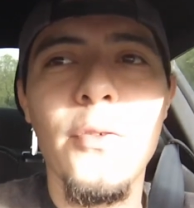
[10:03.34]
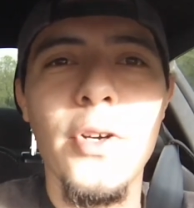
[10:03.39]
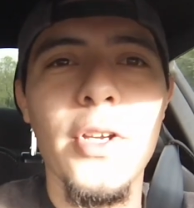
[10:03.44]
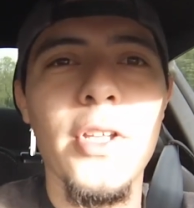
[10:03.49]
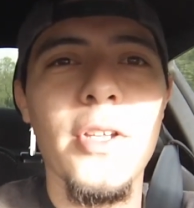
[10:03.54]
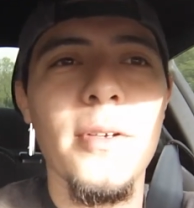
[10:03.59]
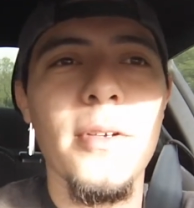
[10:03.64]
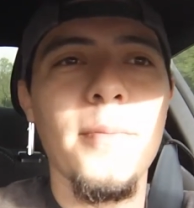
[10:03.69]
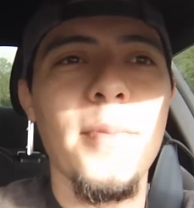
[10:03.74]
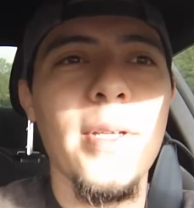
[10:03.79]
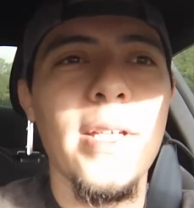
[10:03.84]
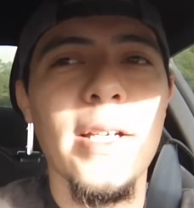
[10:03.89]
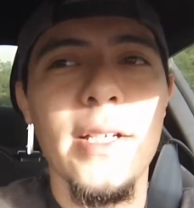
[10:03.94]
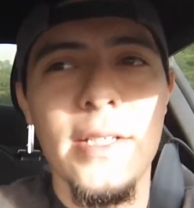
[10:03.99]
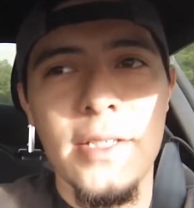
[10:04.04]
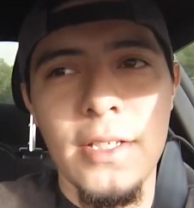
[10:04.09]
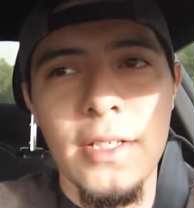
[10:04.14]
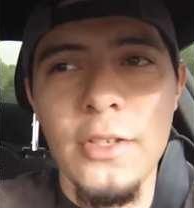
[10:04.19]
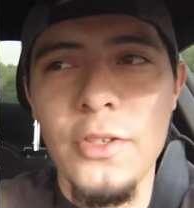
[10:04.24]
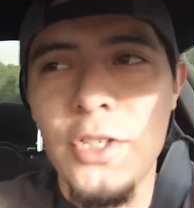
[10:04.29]
before you,
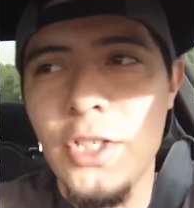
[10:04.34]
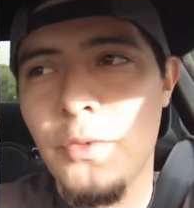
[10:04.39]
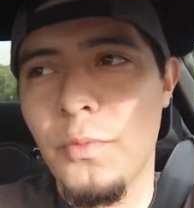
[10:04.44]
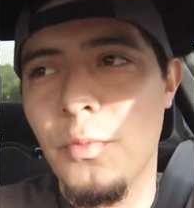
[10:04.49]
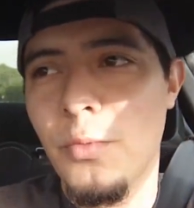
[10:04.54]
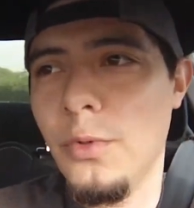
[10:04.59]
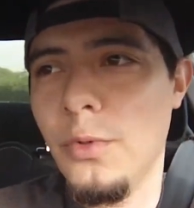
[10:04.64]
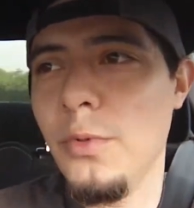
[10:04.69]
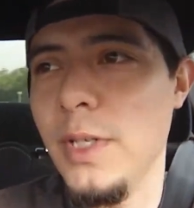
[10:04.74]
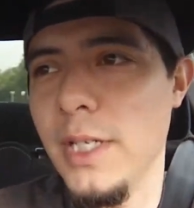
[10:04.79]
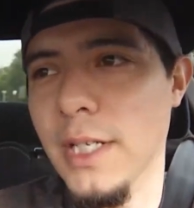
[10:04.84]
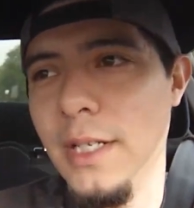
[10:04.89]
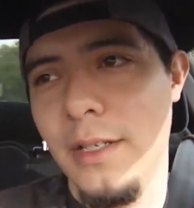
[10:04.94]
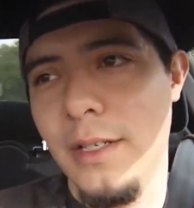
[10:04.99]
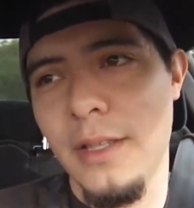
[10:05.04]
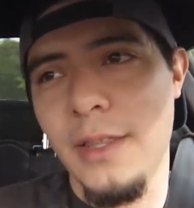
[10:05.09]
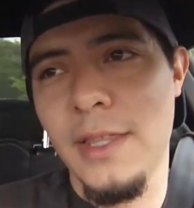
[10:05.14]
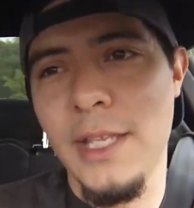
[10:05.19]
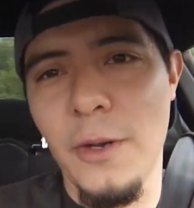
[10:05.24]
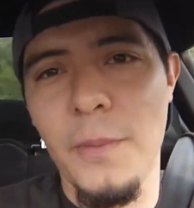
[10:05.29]
because you just
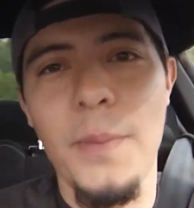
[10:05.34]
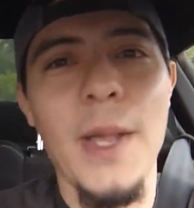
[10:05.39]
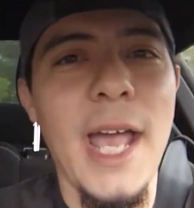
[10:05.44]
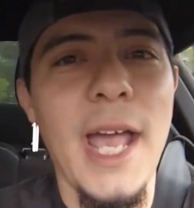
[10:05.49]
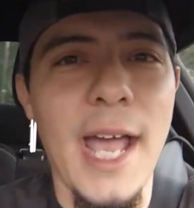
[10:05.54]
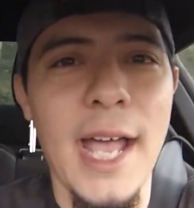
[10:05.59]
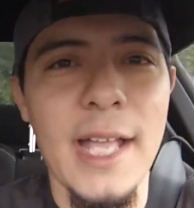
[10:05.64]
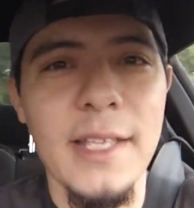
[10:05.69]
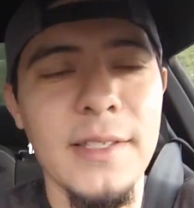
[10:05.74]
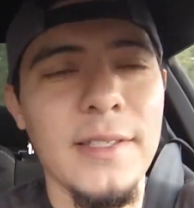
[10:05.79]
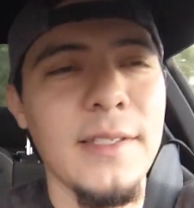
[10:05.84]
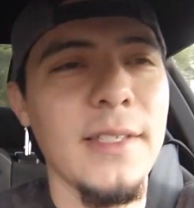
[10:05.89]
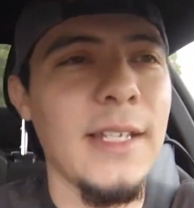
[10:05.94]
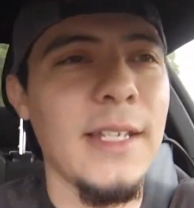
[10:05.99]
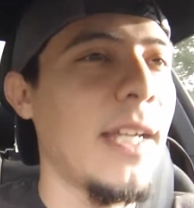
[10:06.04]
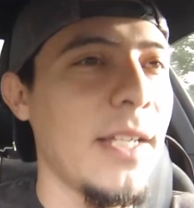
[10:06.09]
ruined their pass.